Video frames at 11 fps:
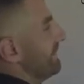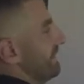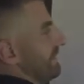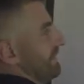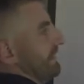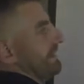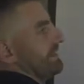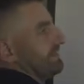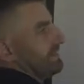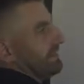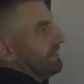
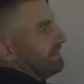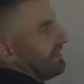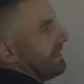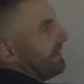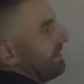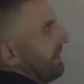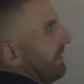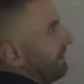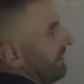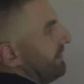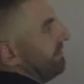let's take the
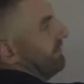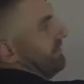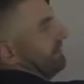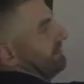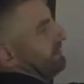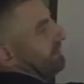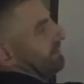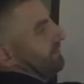ln of this,